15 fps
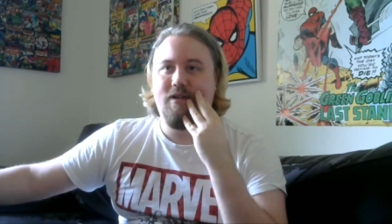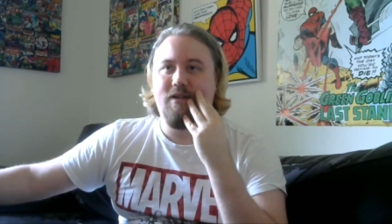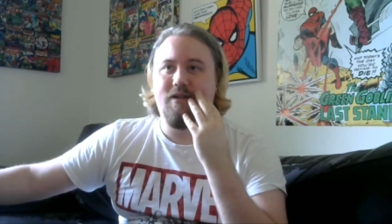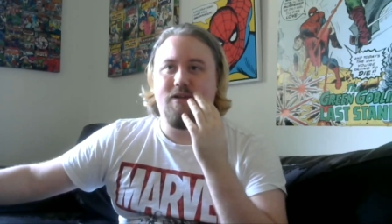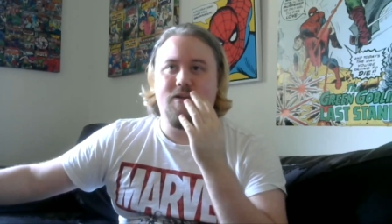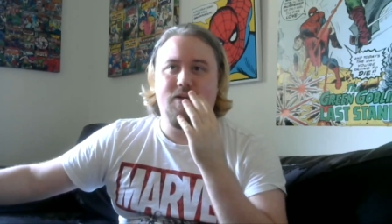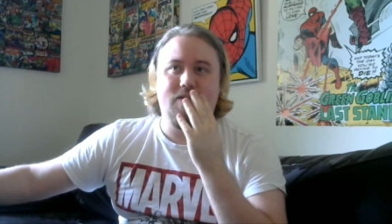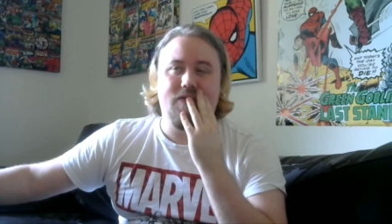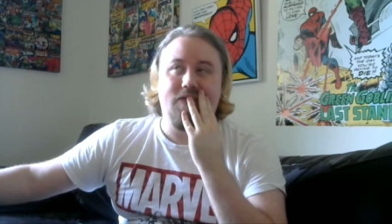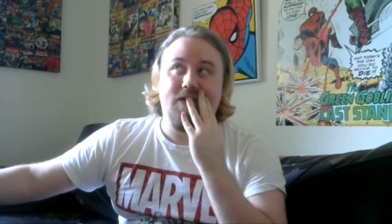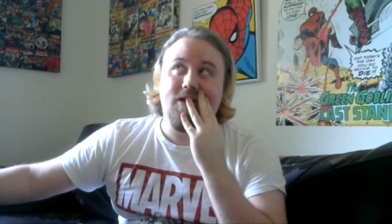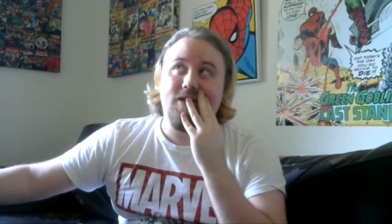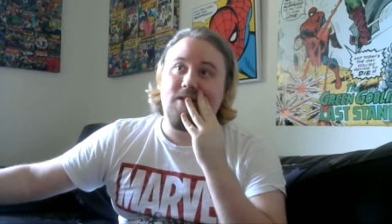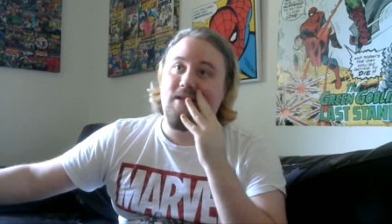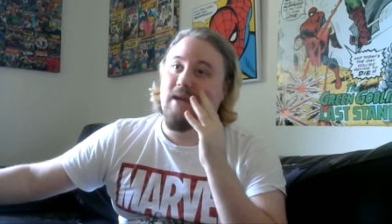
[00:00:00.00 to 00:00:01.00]

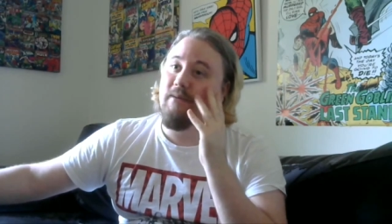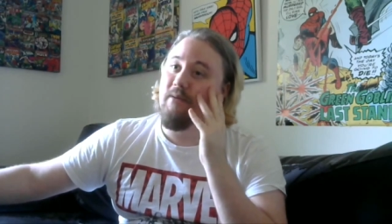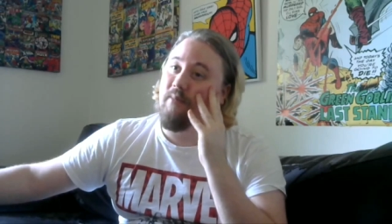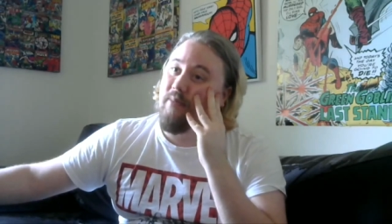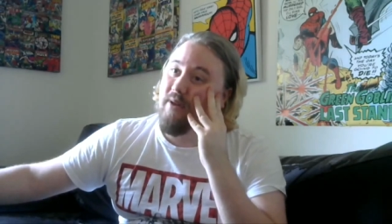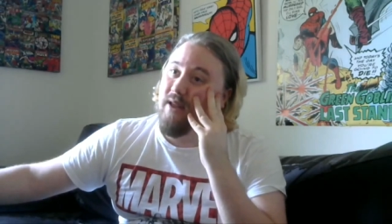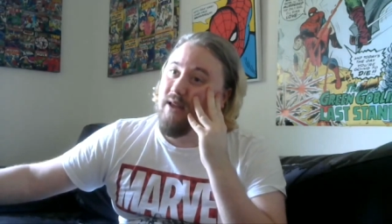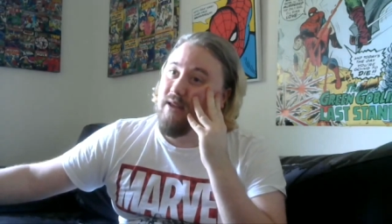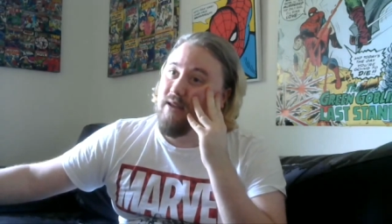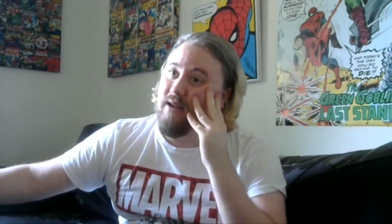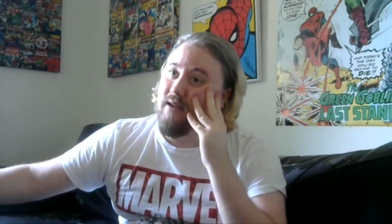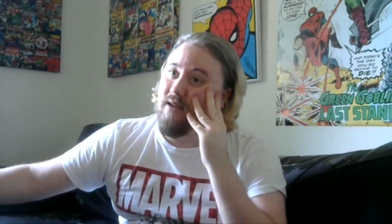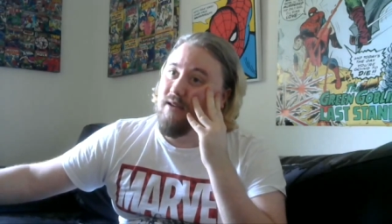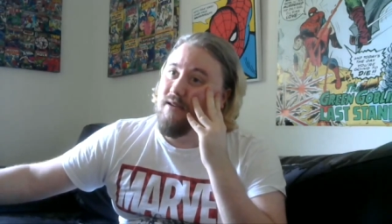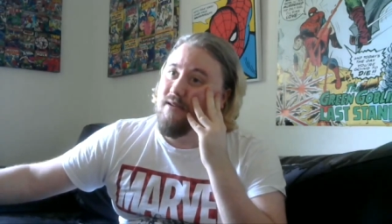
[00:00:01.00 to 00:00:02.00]
That's the game they're
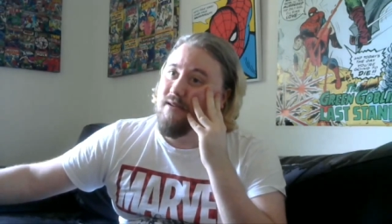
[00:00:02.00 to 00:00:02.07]
playing.